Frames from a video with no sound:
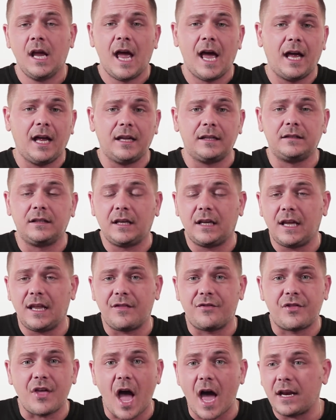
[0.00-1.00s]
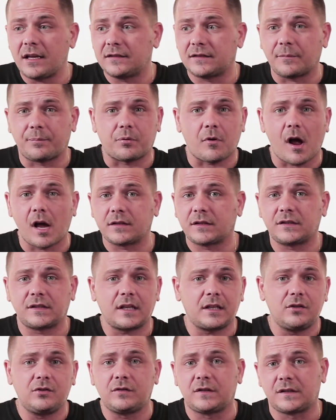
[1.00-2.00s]
And that is a process
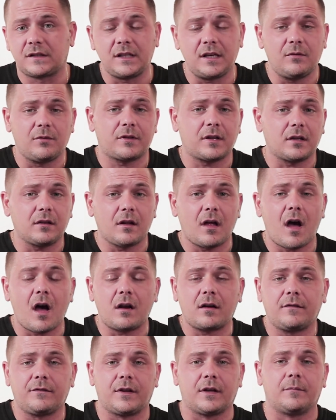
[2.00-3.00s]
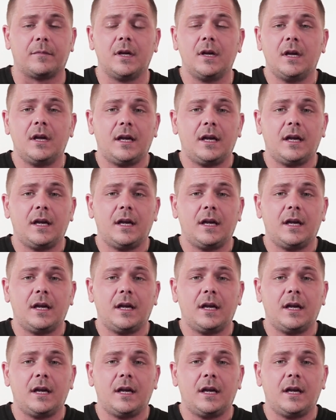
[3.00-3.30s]
that you see with a lot of them.